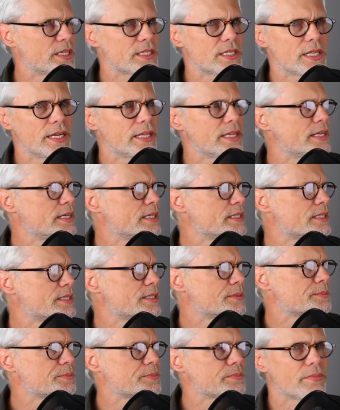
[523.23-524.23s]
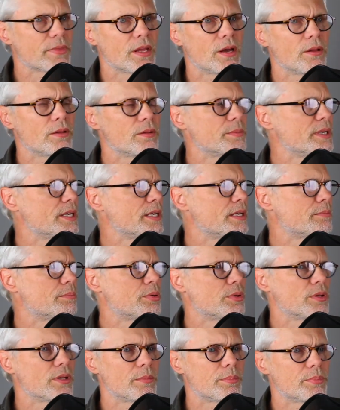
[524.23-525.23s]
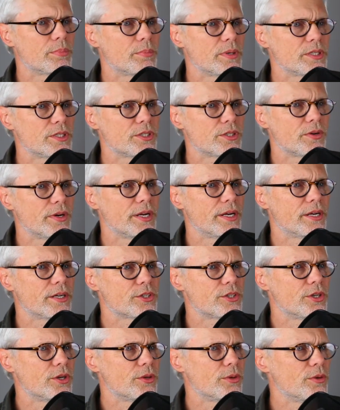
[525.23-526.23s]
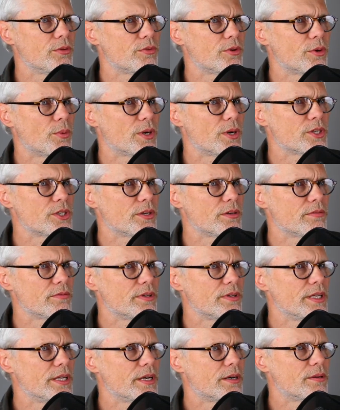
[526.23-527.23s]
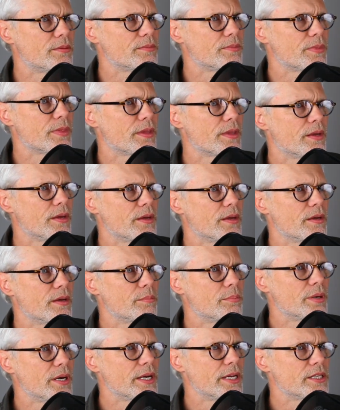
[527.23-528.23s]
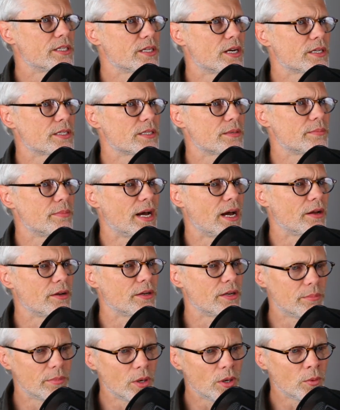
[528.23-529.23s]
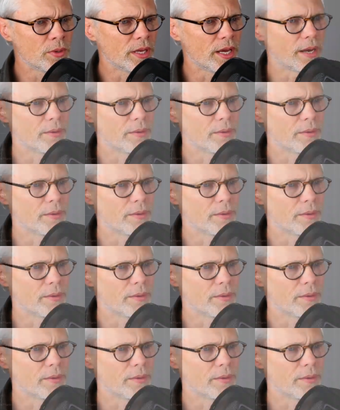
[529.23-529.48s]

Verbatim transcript: like this. Now let me pull up my screen. I'll show you if you're watching on video. But he talks about pneumonia,